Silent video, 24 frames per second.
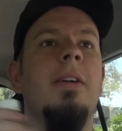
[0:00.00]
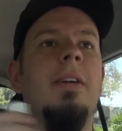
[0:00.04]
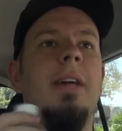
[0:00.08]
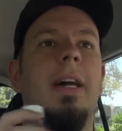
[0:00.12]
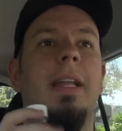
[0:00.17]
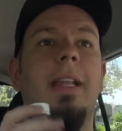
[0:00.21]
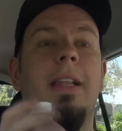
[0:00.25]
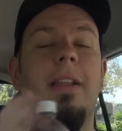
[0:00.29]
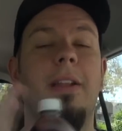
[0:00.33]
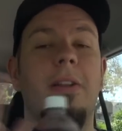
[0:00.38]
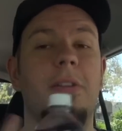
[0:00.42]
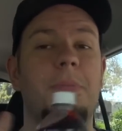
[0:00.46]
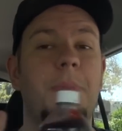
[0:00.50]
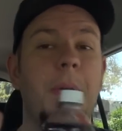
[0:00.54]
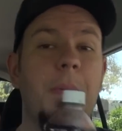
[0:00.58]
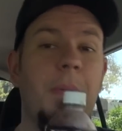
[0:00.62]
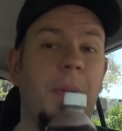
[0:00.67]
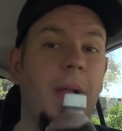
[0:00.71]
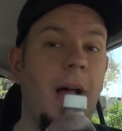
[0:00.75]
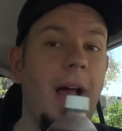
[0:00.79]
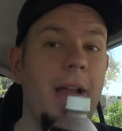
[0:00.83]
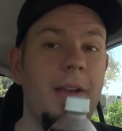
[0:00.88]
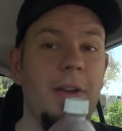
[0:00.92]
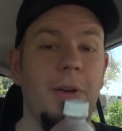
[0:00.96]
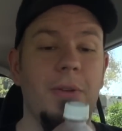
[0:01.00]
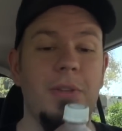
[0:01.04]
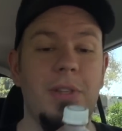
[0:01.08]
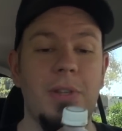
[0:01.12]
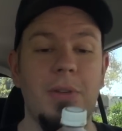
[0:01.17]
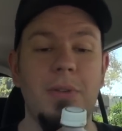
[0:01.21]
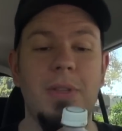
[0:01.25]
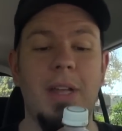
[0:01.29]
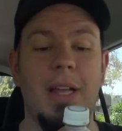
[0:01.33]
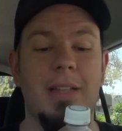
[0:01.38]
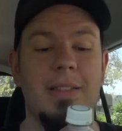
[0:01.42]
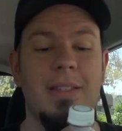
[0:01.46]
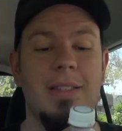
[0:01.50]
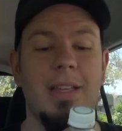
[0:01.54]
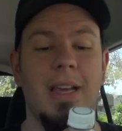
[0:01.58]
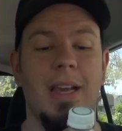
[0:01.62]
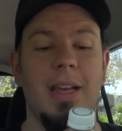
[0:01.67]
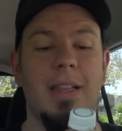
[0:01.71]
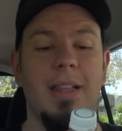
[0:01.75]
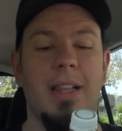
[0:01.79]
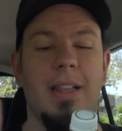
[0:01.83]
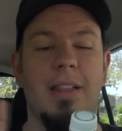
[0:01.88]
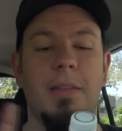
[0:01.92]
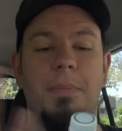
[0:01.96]
And then there's people I know too that
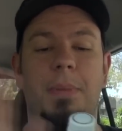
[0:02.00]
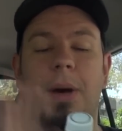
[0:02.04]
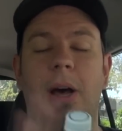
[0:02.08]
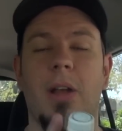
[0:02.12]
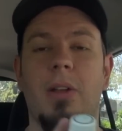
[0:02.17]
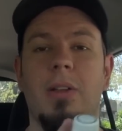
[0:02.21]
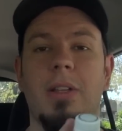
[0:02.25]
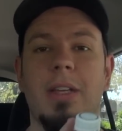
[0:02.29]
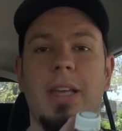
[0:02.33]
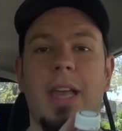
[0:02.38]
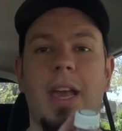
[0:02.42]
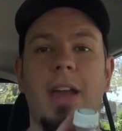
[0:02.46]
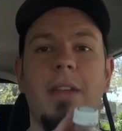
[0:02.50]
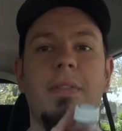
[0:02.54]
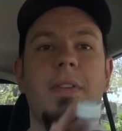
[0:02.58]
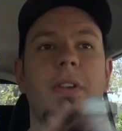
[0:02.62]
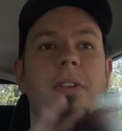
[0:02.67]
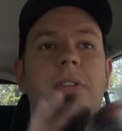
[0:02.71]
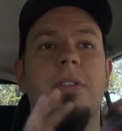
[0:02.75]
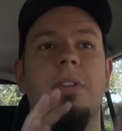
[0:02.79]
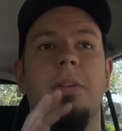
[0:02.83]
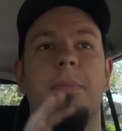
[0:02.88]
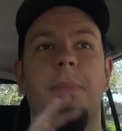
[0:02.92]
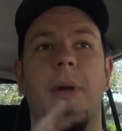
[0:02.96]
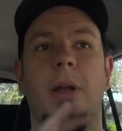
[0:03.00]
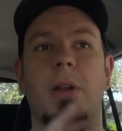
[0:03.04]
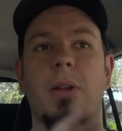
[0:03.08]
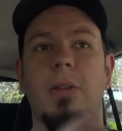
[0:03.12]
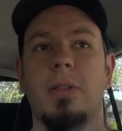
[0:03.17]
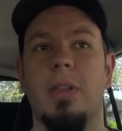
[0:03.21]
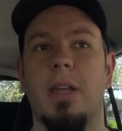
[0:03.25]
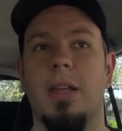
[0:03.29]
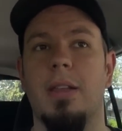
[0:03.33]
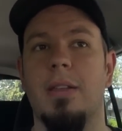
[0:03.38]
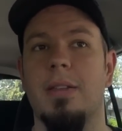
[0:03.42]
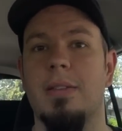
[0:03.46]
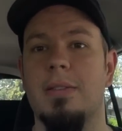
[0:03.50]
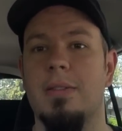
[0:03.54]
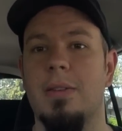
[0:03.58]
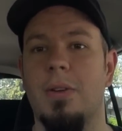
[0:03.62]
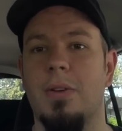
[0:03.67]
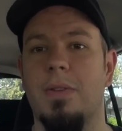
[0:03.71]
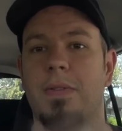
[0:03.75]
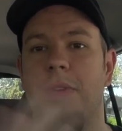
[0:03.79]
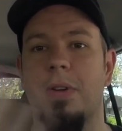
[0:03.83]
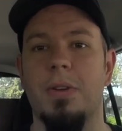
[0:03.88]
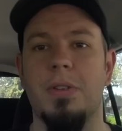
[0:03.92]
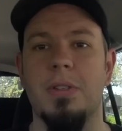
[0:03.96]
say that the bottled and can versions are better than the
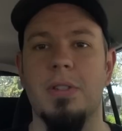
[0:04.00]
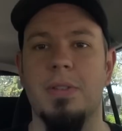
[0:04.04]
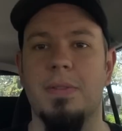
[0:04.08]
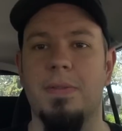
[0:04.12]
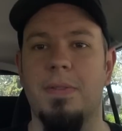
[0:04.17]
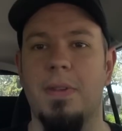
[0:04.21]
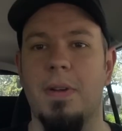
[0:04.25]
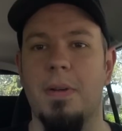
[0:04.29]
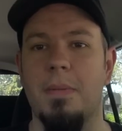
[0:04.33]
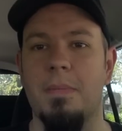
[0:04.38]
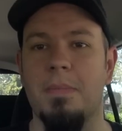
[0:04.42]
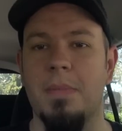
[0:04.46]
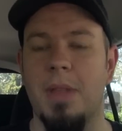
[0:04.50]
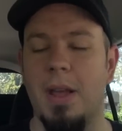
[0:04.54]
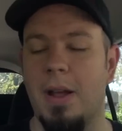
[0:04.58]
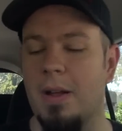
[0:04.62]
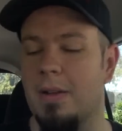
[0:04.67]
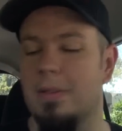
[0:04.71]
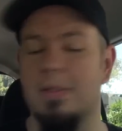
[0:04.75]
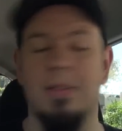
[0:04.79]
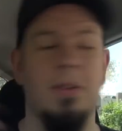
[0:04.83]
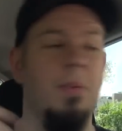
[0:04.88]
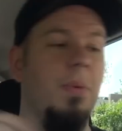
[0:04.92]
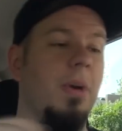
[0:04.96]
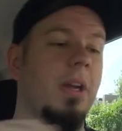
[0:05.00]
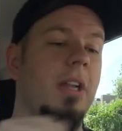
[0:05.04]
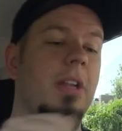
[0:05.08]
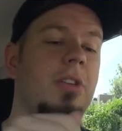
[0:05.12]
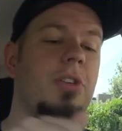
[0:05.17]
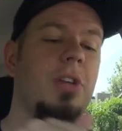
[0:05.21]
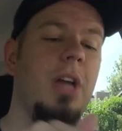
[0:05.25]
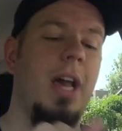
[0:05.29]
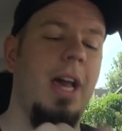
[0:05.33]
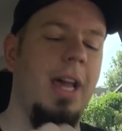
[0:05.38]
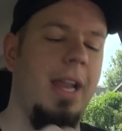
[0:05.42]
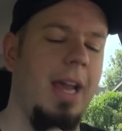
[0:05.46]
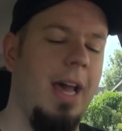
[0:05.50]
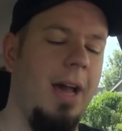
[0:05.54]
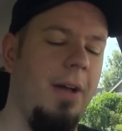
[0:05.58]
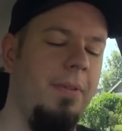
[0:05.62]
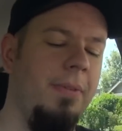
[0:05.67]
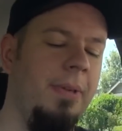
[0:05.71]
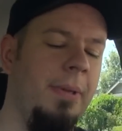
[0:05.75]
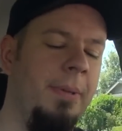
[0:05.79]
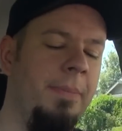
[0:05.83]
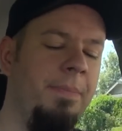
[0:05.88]
soda versions from there. So we're gonna try it out.